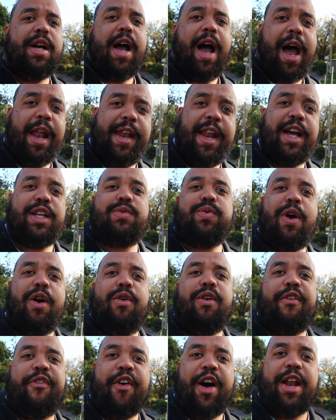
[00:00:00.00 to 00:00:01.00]
And that's where
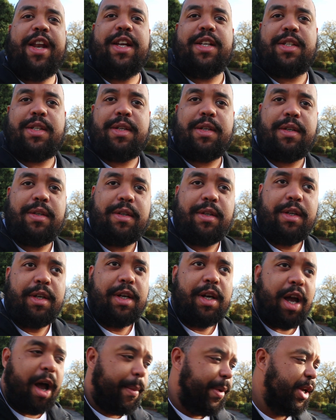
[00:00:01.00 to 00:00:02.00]
all the fun is.
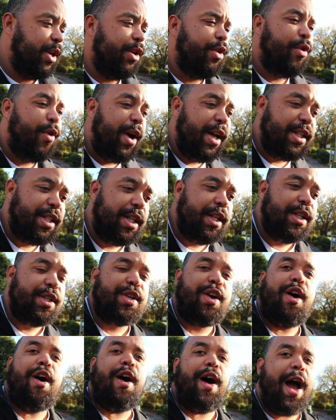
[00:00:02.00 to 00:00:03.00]
I mean, the noise in this
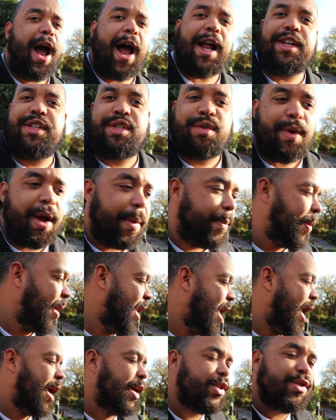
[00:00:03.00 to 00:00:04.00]
car adds to it, but
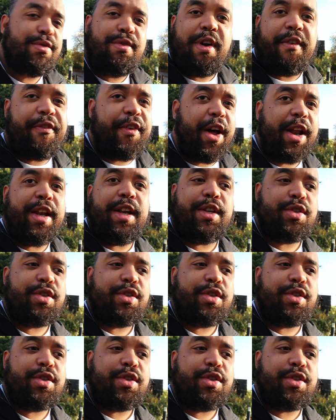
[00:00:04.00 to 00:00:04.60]
that is all the fun.